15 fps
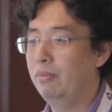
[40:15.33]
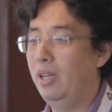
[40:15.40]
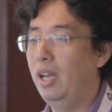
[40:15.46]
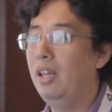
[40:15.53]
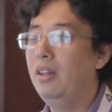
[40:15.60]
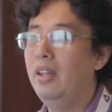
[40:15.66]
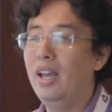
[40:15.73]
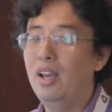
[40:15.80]

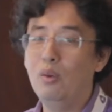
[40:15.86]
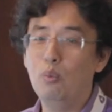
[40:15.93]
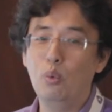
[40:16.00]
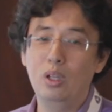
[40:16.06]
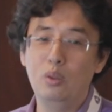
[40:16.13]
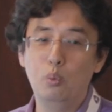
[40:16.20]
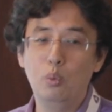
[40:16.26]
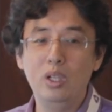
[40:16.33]
And then
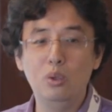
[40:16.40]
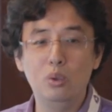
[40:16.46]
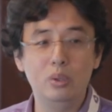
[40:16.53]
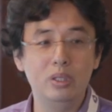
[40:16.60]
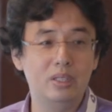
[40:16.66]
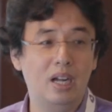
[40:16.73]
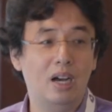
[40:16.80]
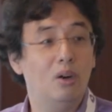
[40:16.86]
what we do
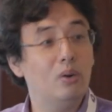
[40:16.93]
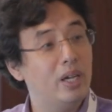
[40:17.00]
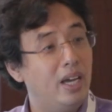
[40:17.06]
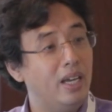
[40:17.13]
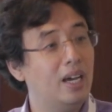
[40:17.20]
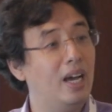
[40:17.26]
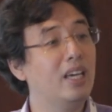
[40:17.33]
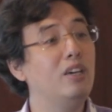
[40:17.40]
is that,
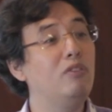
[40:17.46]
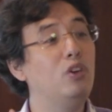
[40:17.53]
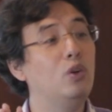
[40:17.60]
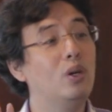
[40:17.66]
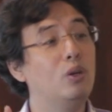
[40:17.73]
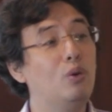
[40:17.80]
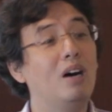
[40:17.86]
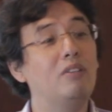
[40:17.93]
okay, I give you
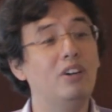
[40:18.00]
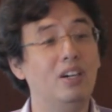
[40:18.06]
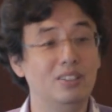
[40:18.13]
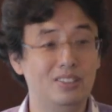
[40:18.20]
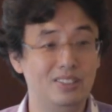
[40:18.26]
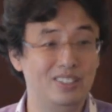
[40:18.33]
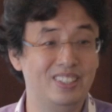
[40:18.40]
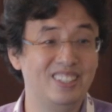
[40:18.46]
a rough
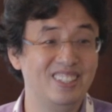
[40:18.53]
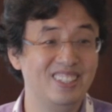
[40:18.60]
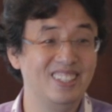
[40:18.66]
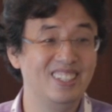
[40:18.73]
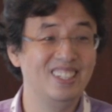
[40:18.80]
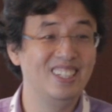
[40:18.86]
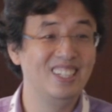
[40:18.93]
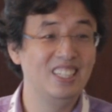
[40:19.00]
answer.
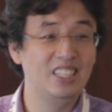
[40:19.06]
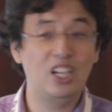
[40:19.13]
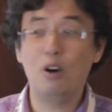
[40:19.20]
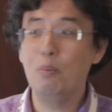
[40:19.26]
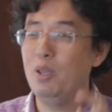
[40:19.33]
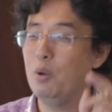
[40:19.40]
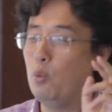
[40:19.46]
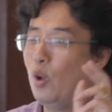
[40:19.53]
Tell
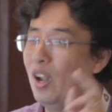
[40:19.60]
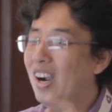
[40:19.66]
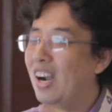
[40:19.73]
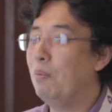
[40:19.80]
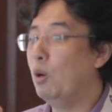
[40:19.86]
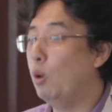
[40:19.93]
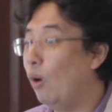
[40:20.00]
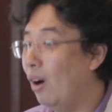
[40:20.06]
me where
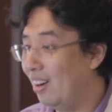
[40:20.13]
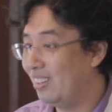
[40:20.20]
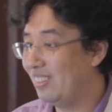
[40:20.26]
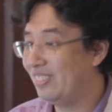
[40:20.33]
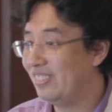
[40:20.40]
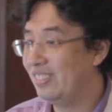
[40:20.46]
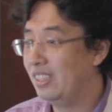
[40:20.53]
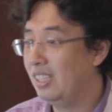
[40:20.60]
I'm wrong.
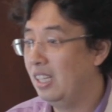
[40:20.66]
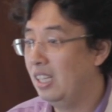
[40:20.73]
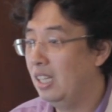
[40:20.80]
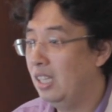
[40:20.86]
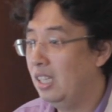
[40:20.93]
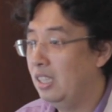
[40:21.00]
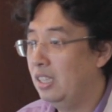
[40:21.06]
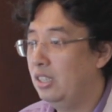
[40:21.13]

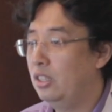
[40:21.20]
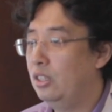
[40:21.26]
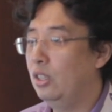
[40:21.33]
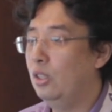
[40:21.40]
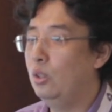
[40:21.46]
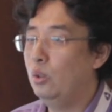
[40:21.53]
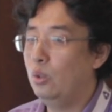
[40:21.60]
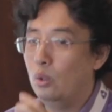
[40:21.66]

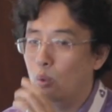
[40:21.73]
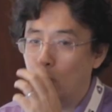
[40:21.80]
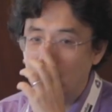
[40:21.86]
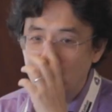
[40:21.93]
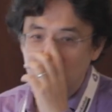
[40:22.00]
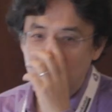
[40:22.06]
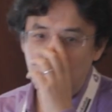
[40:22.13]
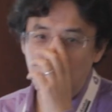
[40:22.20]
So
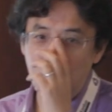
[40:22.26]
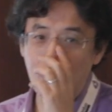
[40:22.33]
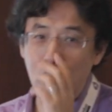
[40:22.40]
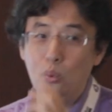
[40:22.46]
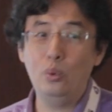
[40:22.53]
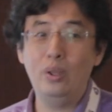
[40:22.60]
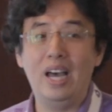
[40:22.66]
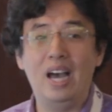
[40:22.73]
once you
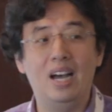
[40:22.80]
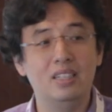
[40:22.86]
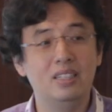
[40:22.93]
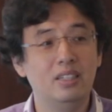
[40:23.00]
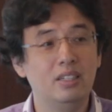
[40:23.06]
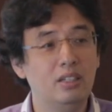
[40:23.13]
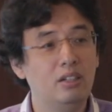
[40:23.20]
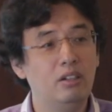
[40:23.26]
do that,
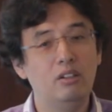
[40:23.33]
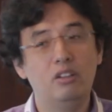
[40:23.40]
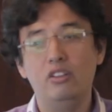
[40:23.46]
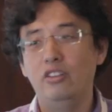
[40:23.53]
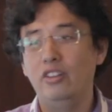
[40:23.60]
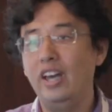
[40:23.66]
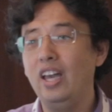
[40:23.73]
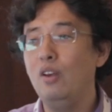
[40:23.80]

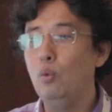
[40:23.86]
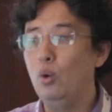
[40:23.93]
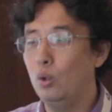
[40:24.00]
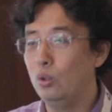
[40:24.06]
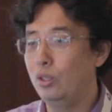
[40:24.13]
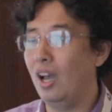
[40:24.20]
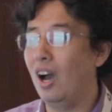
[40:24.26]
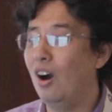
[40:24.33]
they
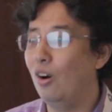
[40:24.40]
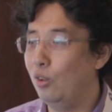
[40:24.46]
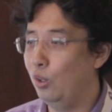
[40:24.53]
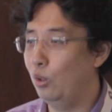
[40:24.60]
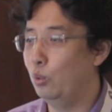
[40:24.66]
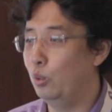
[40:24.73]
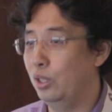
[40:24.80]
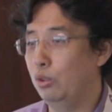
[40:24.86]
will tell
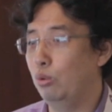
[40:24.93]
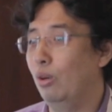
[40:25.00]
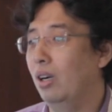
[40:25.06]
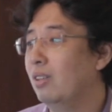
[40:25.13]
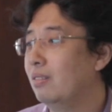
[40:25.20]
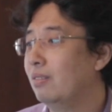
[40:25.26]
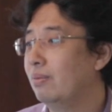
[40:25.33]
you what's wrong.